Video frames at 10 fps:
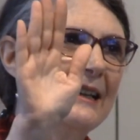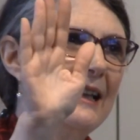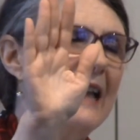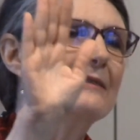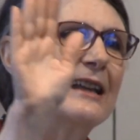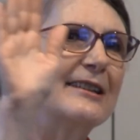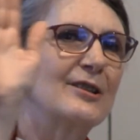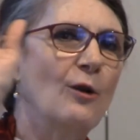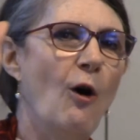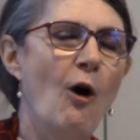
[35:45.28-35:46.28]
And let
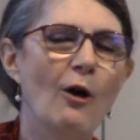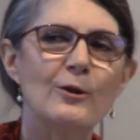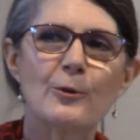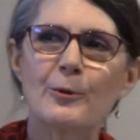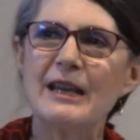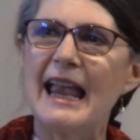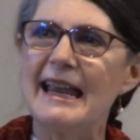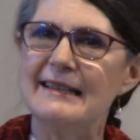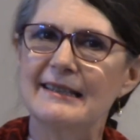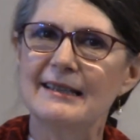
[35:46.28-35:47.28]
us all
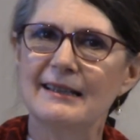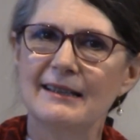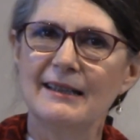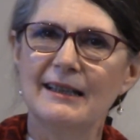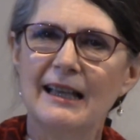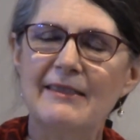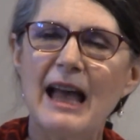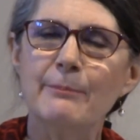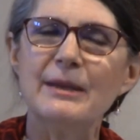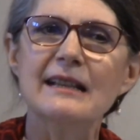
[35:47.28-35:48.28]
create
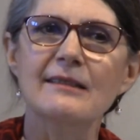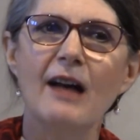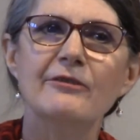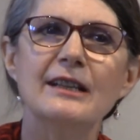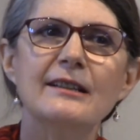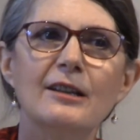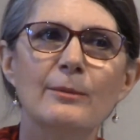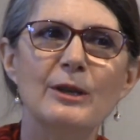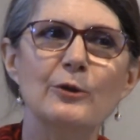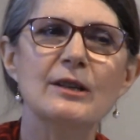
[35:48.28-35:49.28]
that beloved
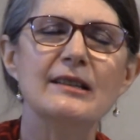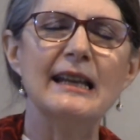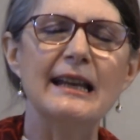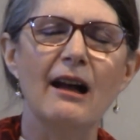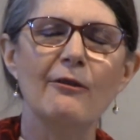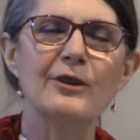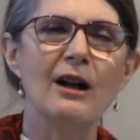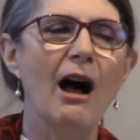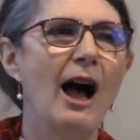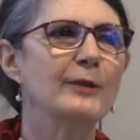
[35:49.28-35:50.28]
community of
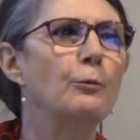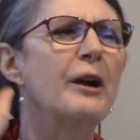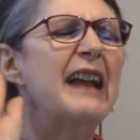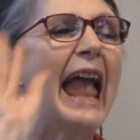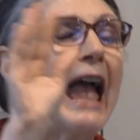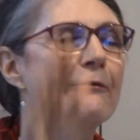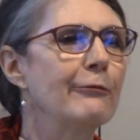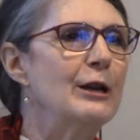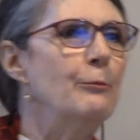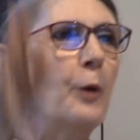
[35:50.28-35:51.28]
God where
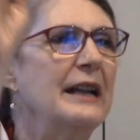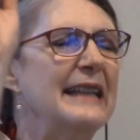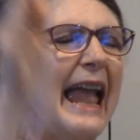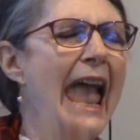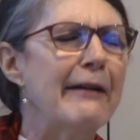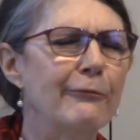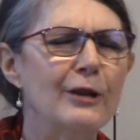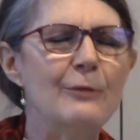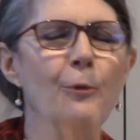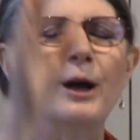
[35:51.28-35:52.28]
everyone,
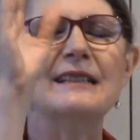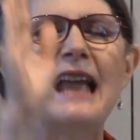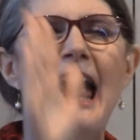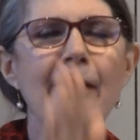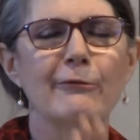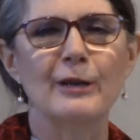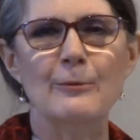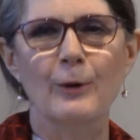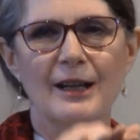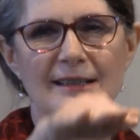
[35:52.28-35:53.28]
everyone, everyone
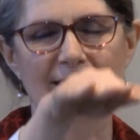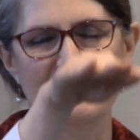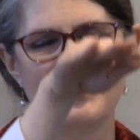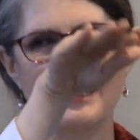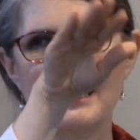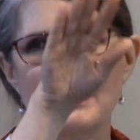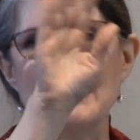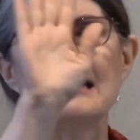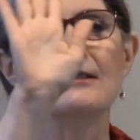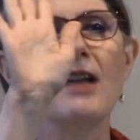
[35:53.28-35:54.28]

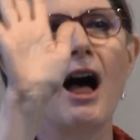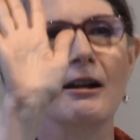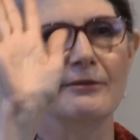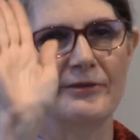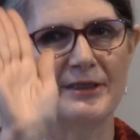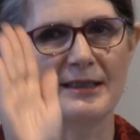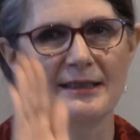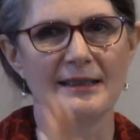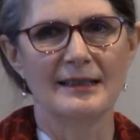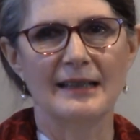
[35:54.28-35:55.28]
is loved
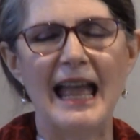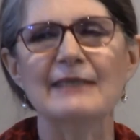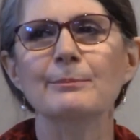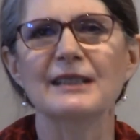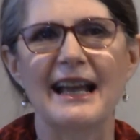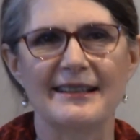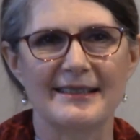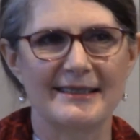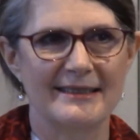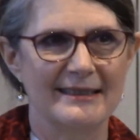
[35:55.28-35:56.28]
and blessed.
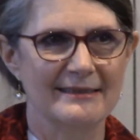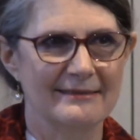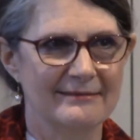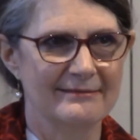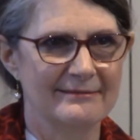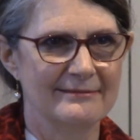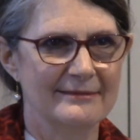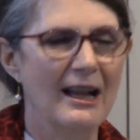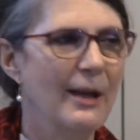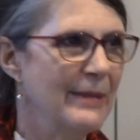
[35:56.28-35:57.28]

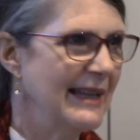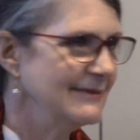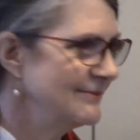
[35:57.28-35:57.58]
Amen.